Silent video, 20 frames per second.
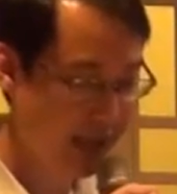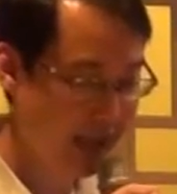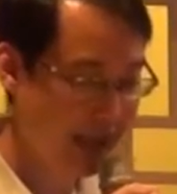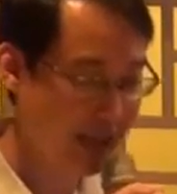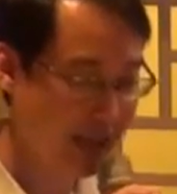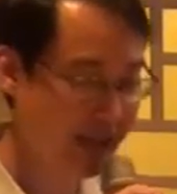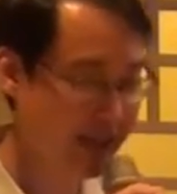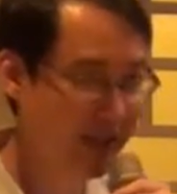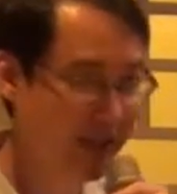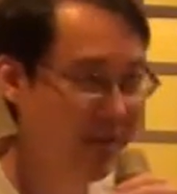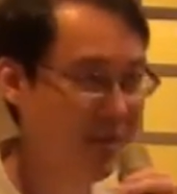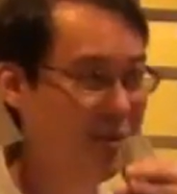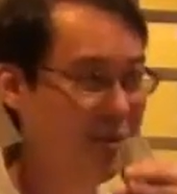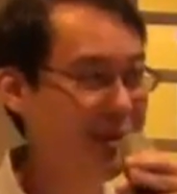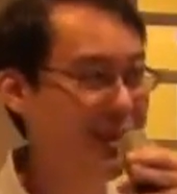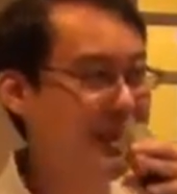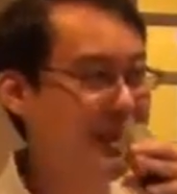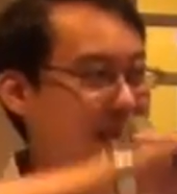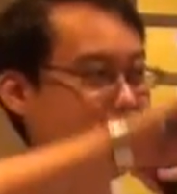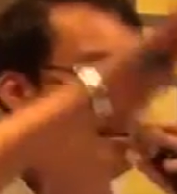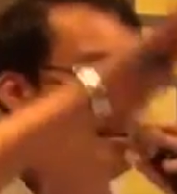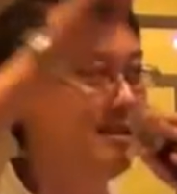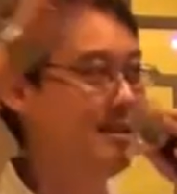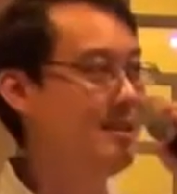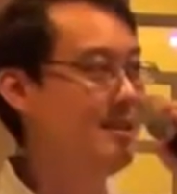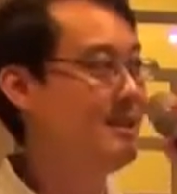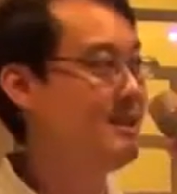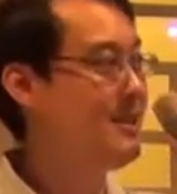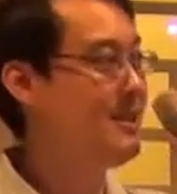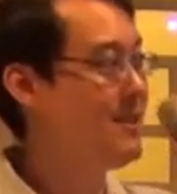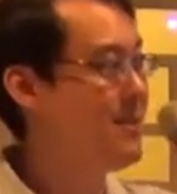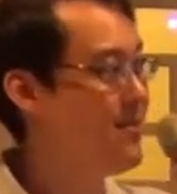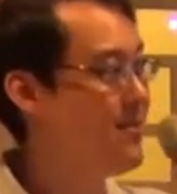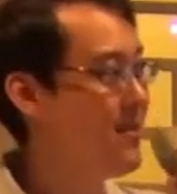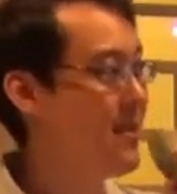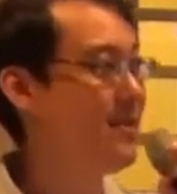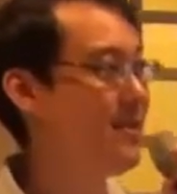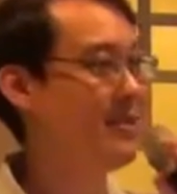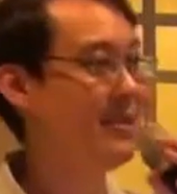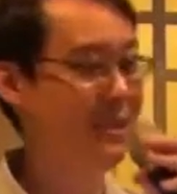And if you look at the He
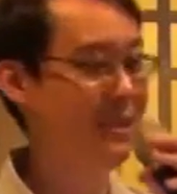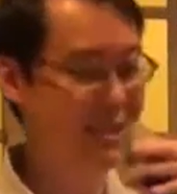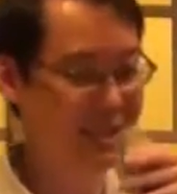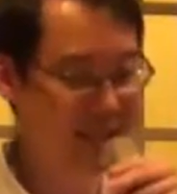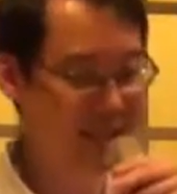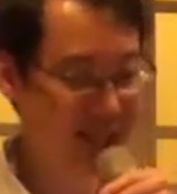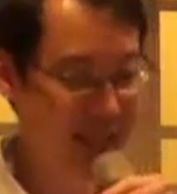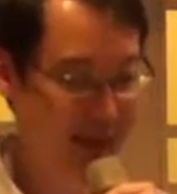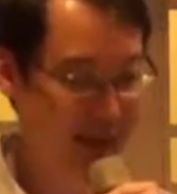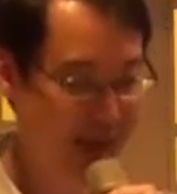Qin policy,